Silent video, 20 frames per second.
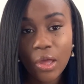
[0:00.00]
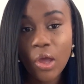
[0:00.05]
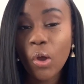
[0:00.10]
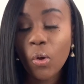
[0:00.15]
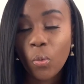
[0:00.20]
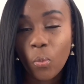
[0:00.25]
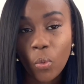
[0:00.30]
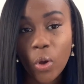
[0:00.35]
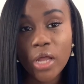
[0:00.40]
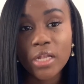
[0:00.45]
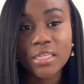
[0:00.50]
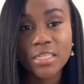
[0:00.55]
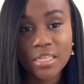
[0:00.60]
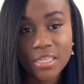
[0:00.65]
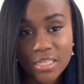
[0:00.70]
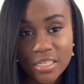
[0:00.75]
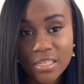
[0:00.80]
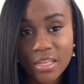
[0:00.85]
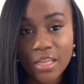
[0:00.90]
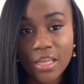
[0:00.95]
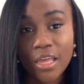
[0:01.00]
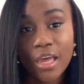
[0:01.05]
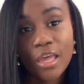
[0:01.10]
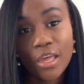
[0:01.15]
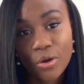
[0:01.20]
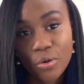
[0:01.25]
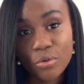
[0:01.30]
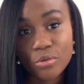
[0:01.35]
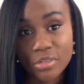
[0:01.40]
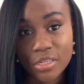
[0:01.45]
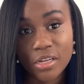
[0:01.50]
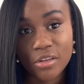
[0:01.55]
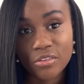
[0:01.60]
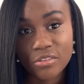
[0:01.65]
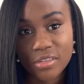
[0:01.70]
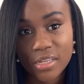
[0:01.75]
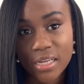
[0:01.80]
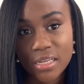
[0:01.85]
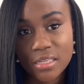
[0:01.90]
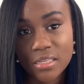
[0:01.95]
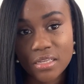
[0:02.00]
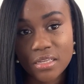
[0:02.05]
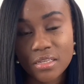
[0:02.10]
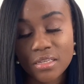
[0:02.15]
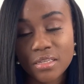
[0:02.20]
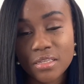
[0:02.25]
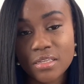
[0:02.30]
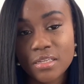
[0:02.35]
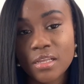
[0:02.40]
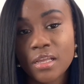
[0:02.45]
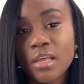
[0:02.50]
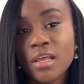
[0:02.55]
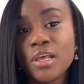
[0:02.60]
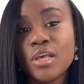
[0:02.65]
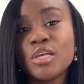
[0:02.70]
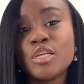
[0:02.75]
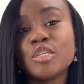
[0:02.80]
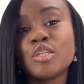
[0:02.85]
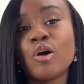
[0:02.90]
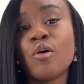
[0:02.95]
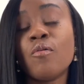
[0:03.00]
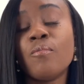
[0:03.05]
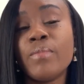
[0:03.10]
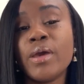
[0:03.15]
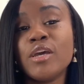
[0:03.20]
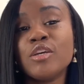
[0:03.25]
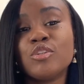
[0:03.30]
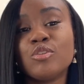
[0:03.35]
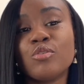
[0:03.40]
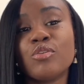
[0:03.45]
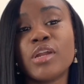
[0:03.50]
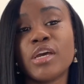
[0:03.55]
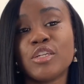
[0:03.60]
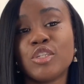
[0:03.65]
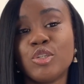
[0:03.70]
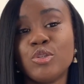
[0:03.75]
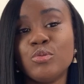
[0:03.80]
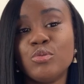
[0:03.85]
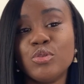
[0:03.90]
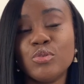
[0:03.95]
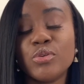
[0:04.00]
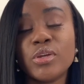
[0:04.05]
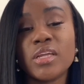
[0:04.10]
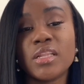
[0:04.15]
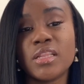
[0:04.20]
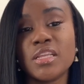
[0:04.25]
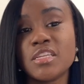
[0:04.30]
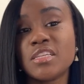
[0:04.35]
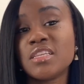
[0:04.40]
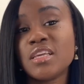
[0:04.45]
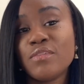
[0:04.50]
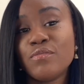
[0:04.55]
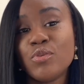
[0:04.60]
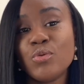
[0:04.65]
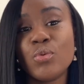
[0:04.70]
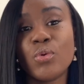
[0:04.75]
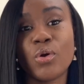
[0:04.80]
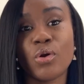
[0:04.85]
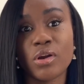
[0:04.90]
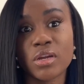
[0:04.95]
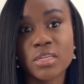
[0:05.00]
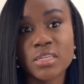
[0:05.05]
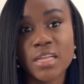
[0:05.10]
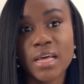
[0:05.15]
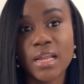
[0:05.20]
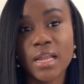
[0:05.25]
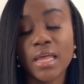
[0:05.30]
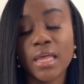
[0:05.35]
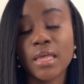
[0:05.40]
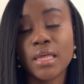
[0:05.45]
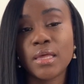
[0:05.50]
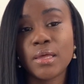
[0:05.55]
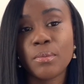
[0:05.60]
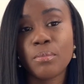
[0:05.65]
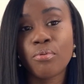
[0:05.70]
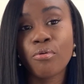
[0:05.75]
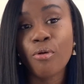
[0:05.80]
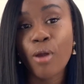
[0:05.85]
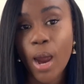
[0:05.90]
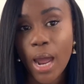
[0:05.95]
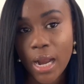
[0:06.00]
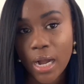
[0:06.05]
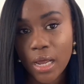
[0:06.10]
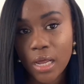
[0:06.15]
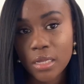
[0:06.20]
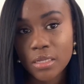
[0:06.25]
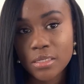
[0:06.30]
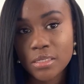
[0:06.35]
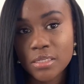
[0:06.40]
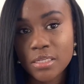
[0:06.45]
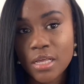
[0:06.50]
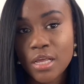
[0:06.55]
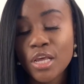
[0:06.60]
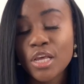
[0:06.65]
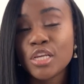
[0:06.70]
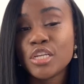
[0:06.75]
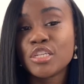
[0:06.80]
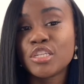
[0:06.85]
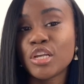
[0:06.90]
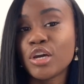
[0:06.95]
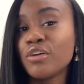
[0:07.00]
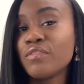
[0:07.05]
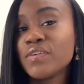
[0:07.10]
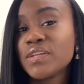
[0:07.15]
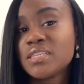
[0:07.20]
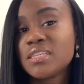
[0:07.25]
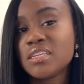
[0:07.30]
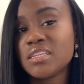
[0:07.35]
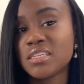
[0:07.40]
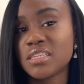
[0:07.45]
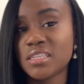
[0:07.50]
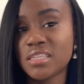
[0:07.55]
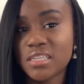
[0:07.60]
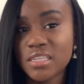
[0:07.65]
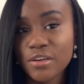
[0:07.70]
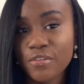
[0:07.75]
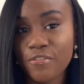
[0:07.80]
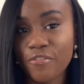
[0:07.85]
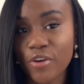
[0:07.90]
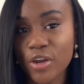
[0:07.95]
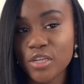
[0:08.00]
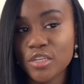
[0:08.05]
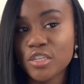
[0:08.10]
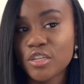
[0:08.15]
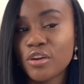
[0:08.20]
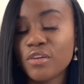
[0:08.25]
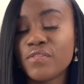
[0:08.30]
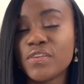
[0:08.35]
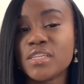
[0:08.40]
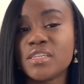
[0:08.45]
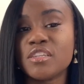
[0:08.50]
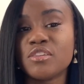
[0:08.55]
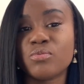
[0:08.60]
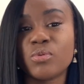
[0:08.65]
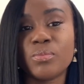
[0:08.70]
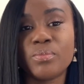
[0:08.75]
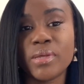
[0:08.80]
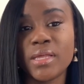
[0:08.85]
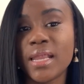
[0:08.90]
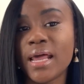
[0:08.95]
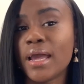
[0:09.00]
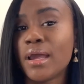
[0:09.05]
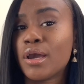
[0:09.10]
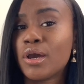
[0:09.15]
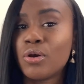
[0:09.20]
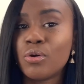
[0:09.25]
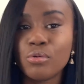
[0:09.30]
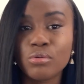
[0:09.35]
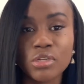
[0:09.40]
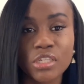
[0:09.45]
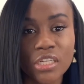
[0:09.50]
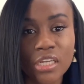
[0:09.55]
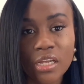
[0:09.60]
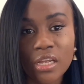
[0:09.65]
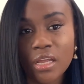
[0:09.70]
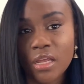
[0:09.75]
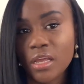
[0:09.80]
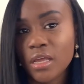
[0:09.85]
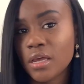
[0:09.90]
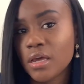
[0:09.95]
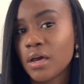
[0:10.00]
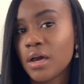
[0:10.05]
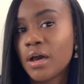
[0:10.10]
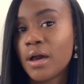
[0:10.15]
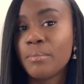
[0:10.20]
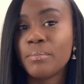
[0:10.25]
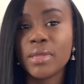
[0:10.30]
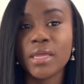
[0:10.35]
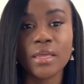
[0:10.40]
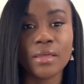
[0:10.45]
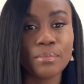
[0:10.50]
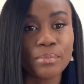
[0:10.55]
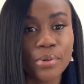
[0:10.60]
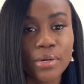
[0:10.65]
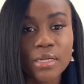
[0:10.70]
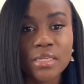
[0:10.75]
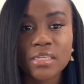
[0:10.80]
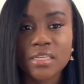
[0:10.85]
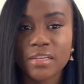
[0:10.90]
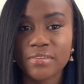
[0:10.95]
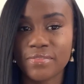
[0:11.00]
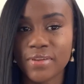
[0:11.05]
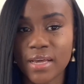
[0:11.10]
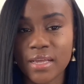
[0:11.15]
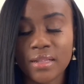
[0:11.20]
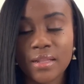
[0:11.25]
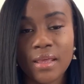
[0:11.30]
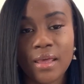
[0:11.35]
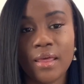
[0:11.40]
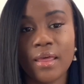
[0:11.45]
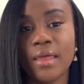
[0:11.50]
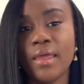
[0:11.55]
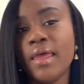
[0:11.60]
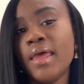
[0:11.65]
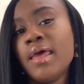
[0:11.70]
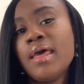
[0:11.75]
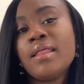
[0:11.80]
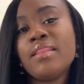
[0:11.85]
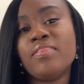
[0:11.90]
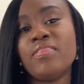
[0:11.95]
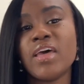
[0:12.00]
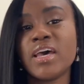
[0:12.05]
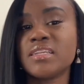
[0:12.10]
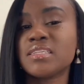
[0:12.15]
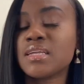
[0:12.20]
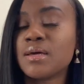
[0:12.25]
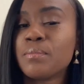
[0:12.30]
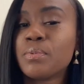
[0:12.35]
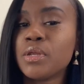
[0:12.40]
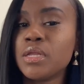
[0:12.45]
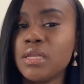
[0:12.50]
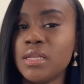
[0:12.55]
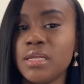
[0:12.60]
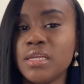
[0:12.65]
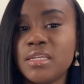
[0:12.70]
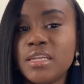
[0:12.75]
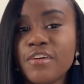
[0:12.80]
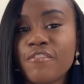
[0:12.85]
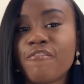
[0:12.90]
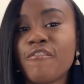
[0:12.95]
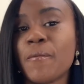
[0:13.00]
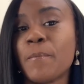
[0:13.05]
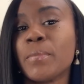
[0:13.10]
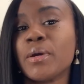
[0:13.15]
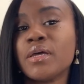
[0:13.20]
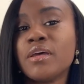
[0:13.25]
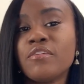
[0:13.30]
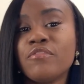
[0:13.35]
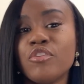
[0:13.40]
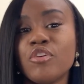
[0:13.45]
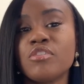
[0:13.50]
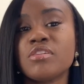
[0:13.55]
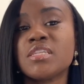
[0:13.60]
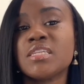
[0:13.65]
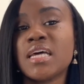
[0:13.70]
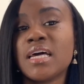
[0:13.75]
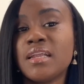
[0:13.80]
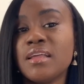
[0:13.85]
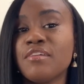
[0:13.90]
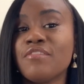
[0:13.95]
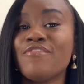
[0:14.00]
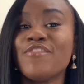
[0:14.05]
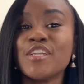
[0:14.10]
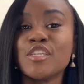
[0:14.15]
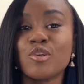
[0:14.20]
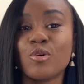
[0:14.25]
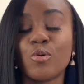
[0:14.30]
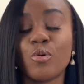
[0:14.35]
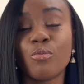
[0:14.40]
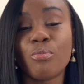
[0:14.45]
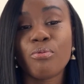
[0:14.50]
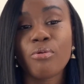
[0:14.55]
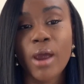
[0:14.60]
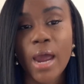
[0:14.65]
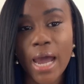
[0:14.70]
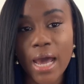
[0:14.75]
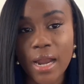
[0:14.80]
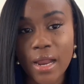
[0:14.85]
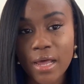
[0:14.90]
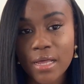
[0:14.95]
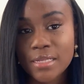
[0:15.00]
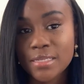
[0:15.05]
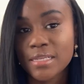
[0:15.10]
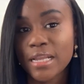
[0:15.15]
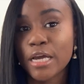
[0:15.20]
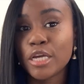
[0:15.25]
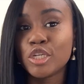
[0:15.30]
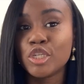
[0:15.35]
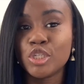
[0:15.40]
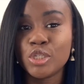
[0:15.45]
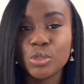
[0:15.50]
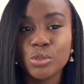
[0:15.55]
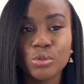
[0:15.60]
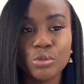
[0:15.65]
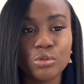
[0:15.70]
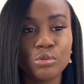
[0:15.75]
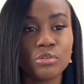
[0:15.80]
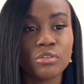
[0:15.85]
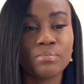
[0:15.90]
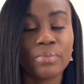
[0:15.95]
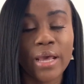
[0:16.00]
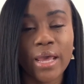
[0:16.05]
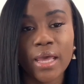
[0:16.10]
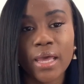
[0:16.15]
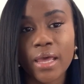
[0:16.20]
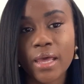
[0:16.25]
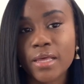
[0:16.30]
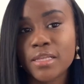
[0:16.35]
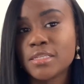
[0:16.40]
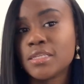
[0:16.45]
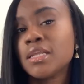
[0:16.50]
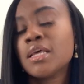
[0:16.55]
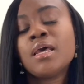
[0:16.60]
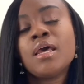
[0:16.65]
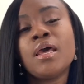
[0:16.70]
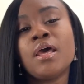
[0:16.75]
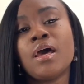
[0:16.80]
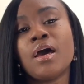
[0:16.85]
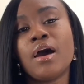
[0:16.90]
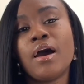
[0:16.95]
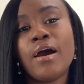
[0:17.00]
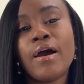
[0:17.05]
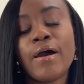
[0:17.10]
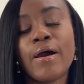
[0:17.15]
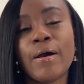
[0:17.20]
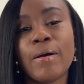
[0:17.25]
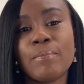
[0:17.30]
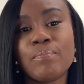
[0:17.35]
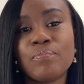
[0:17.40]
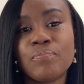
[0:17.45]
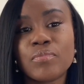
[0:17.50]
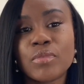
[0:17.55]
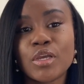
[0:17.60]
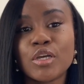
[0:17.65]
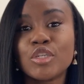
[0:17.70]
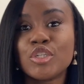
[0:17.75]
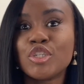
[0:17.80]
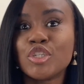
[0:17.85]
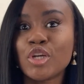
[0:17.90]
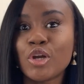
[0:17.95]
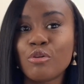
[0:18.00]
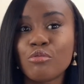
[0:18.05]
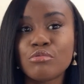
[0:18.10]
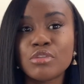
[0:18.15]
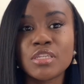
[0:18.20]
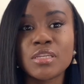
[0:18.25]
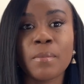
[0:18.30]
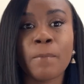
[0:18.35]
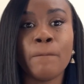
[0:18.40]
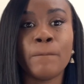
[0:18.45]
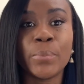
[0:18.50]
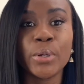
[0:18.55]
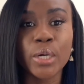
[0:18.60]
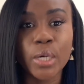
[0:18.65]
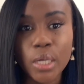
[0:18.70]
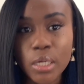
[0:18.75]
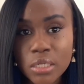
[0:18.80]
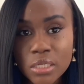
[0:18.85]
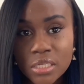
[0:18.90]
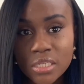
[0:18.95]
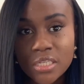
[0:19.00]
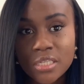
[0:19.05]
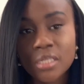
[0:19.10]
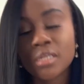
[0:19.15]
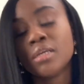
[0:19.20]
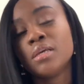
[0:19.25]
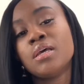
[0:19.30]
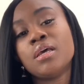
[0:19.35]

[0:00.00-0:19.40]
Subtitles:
want to see a wholesaler's license. So make sure that you do get this if you are selling products. Services is different. Services would be like coaching, ebooks, stuff like that. That's completely different. But if you're selling physical products like shoes, bags, shirts, books,